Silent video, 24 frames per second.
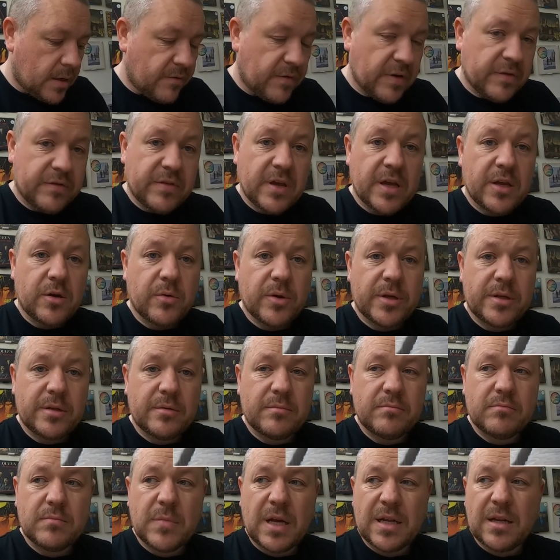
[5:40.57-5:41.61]
£15,
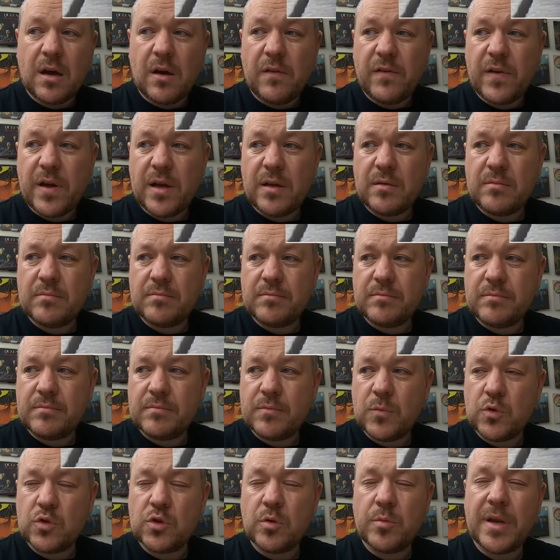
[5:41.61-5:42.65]
had an offer.
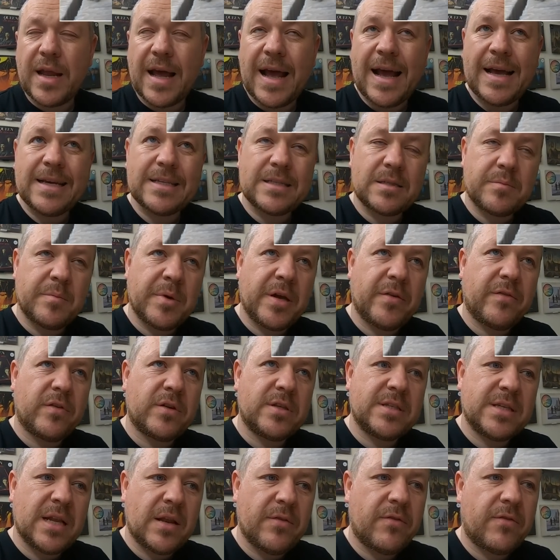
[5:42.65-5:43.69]
Well, someone asked me if
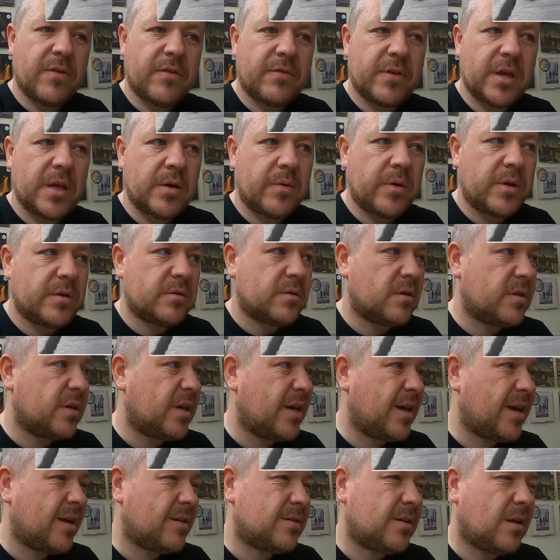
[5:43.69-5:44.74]
I'd sell it for £15. I was like,
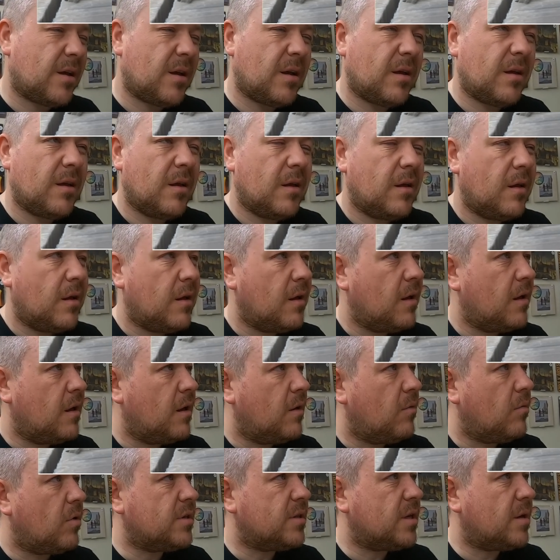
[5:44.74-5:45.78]
yeah, so
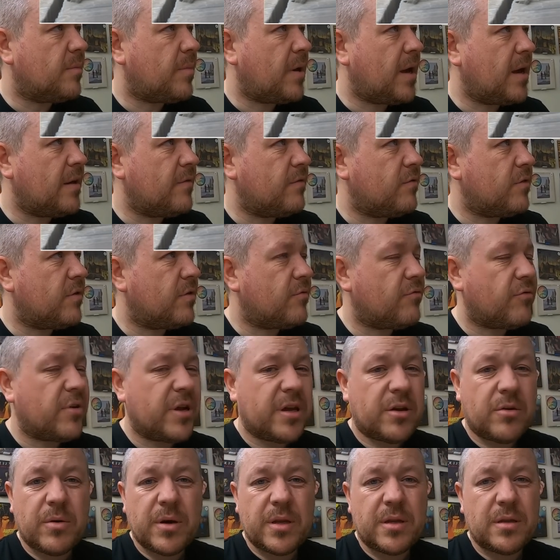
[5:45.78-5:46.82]
what did I pay for it?
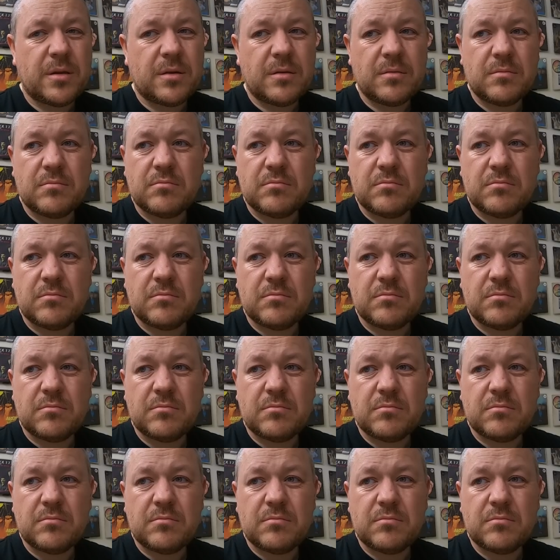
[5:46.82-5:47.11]
£3.